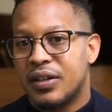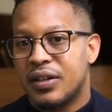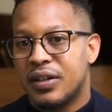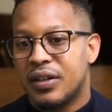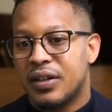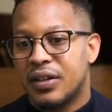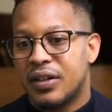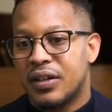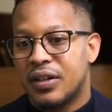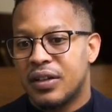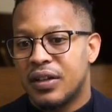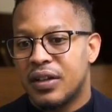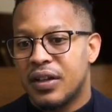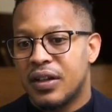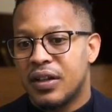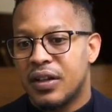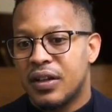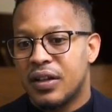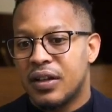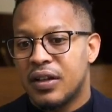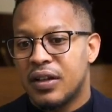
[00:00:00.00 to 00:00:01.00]
no.
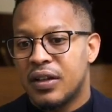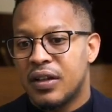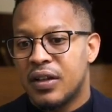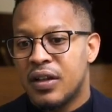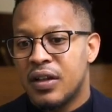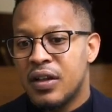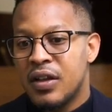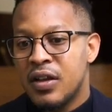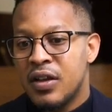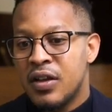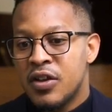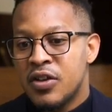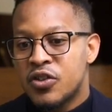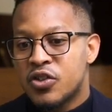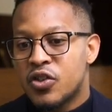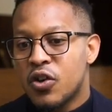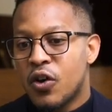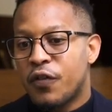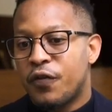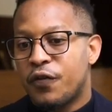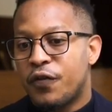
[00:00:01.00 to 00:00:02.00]

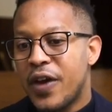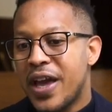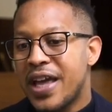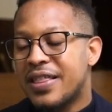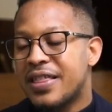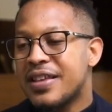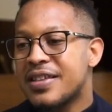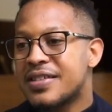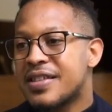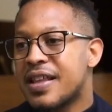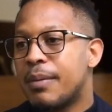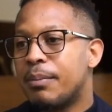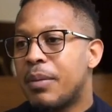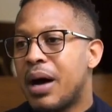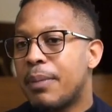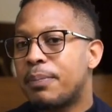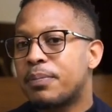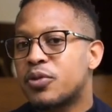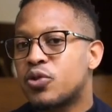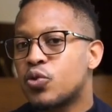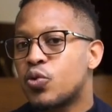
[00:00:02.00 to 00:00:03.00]
So faith is the
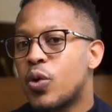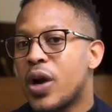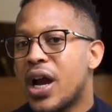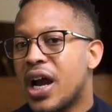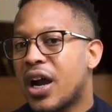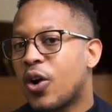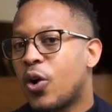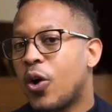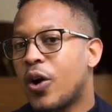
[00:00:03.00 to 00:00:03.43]
map to where